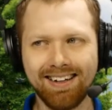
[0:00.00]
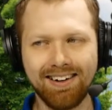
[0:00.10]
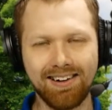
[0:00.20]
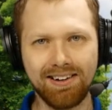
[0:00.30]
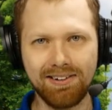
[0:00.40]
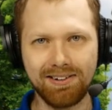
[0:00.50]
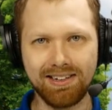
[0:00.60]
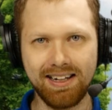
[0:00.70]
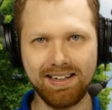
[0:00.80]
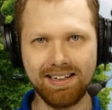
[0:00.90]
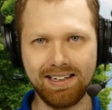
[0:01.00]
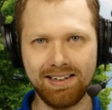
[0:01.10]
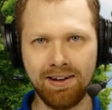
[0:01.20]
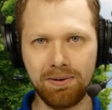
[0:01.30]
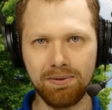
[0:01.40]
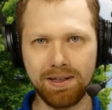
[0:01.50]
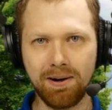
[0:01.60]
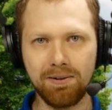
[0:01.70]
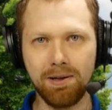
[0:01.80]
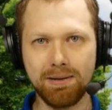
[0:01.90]
on understanding not only
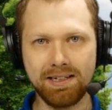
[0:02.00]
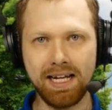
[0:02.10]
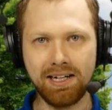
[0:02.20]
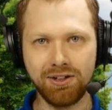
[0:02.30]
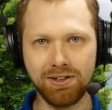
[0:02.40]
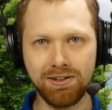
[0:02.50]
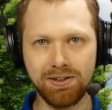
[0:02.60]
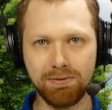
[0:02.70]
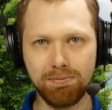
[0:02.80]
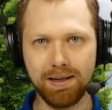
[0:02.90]
our limitations,